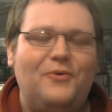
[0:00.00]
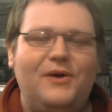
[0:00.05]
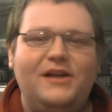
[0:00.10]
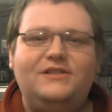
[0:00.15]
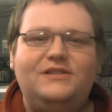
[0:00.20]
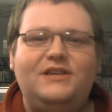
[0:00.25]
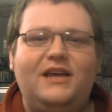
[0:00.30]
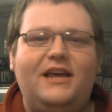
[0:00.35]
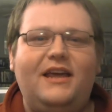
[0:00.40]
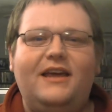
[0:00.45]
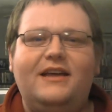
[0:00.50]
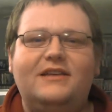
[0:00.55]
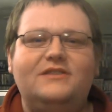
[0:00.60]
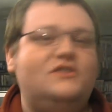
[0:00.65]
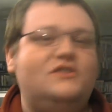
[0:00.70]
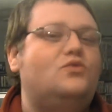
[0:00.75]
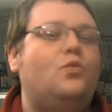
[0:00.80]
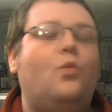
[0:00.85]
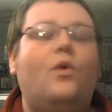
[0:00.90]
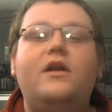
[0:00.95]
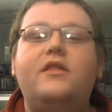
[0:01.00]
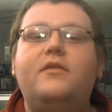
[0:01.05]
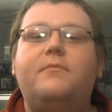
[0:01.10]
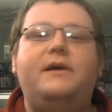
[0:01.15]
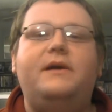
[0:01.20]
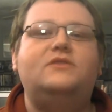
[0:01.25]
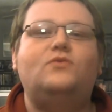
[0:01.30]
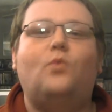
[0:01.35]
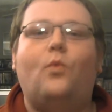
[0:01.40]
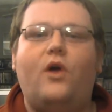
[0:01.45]
which is just one of the
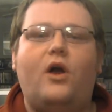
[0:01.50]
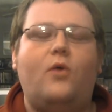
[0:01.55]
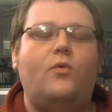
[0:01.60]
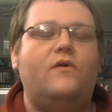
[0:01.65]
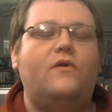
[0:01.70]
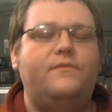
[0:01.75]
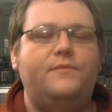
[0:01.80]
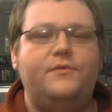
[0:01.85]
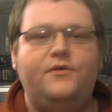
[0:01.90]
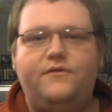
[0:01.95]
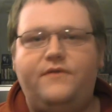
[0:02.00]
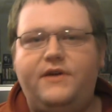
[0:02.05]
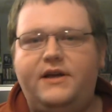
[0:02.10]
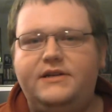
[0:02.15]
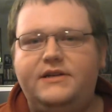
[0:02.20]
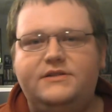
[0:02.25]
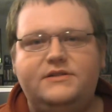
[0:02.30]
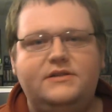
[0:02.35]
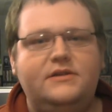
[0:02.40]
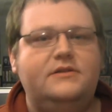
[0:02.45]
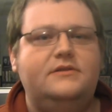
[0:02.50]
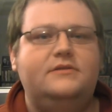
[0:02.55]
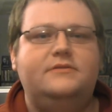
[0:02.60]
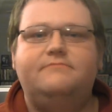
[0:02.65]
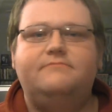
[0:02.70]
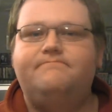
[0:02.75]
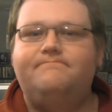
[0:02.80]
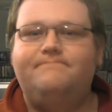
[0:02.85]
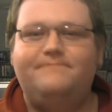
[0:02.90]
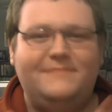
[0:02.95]
best werewolf movies
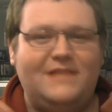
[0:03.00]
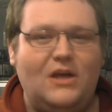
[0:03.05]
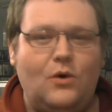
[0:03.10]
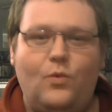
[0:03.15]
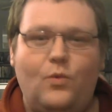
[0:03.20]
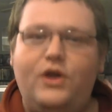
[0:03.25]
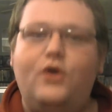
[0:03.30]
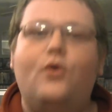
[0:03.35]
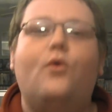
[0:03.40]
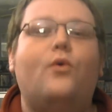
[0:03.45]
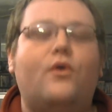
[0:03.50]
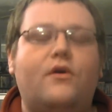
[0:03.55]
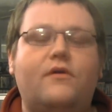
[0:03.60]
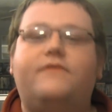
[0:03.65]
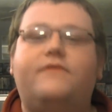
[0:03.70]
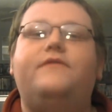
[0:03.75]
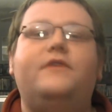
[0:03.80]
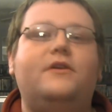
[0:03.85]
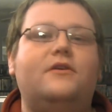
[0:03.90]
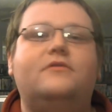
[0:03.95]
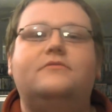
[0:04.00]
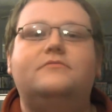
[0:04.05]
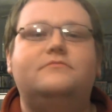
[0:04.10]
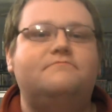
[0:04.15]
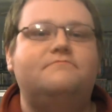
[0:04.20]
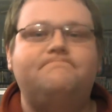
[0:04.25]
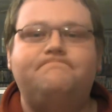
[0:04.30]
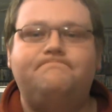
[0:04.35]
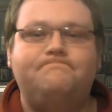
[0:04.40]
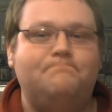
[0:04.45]
that we horror
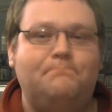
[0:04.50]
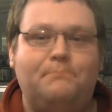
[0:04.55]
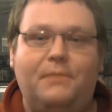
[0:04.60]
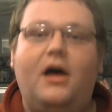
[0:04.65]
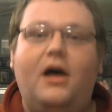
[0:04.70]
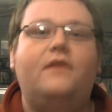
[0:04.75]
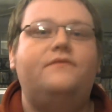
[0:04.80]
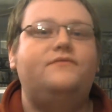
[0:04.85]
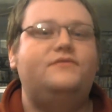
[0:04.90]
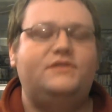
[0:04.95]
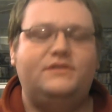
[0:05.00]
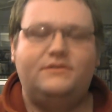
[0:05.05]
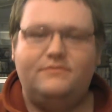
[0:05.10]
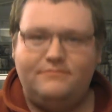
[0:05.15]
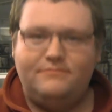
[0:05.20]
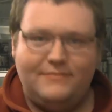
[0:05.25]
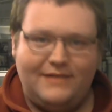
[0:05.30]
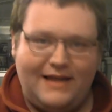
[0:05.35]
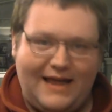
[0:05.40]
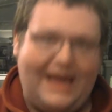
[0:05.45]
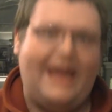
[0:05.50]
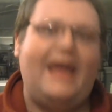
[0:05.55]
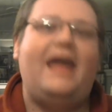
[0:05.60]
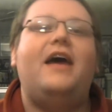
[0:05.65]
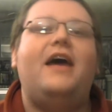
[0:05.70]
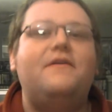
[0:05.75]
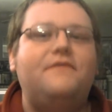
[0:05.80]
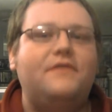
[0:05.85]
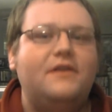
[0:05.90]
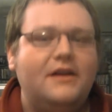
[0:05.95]
film buffs
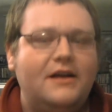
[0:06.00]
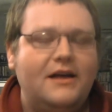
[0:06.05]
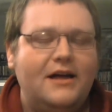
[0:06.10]
have.